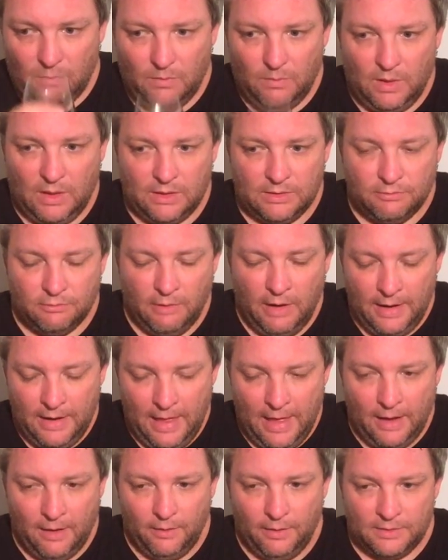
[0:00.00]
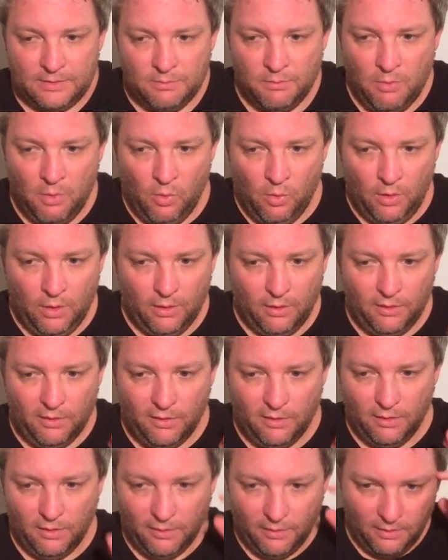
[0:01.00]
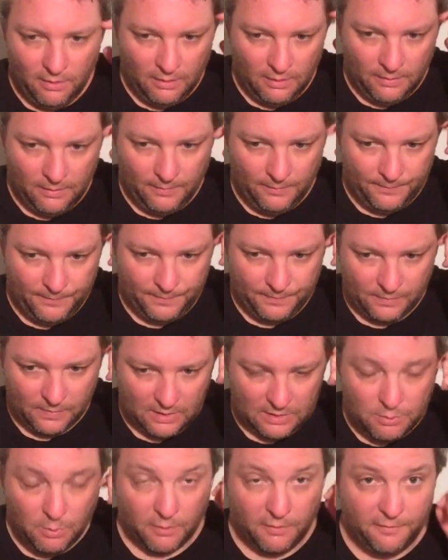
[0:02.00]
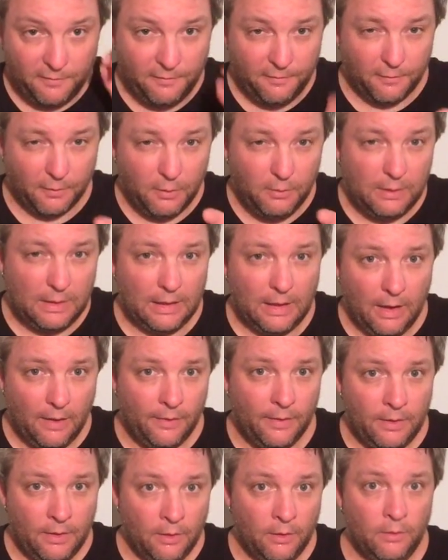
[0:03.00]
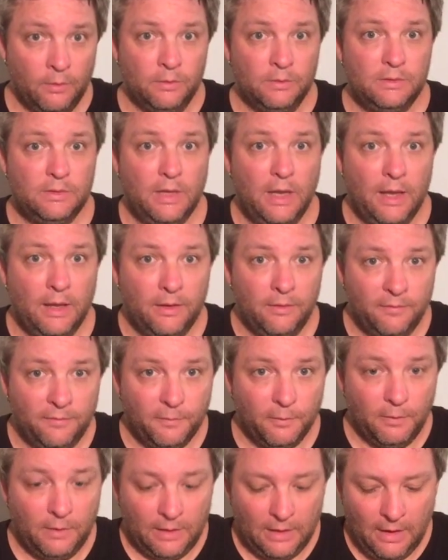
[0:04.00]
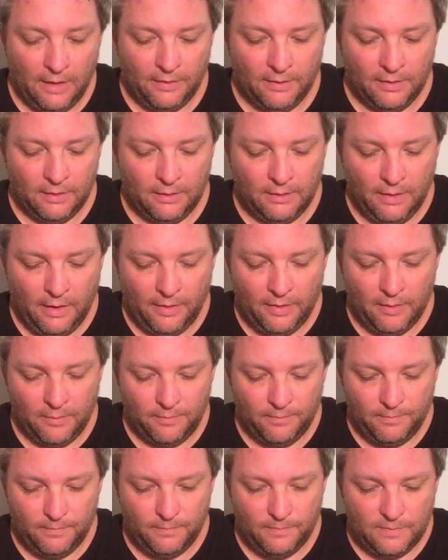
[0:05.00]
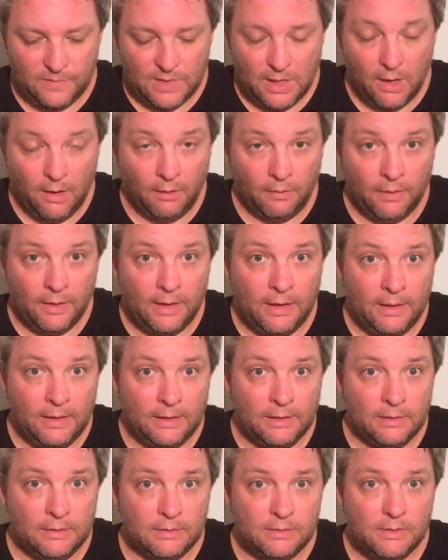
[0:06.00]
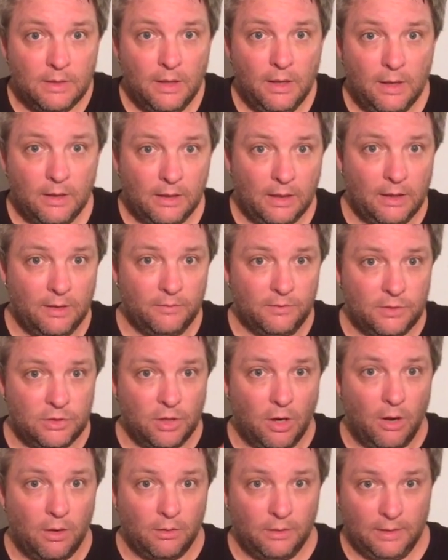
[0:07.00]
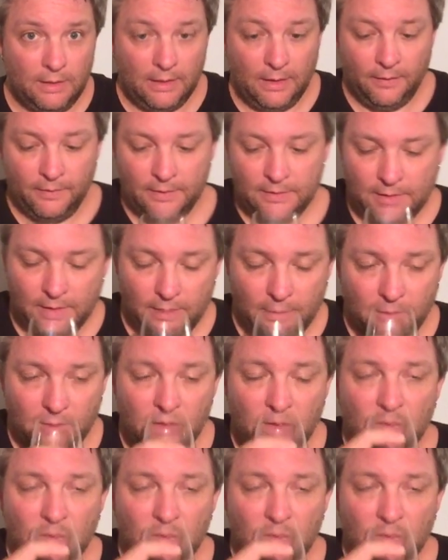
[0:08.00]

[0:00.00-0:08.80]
Because right now it's more fruity on the nose and fruity on the tongue than it is kind of chocolatey on the tongue.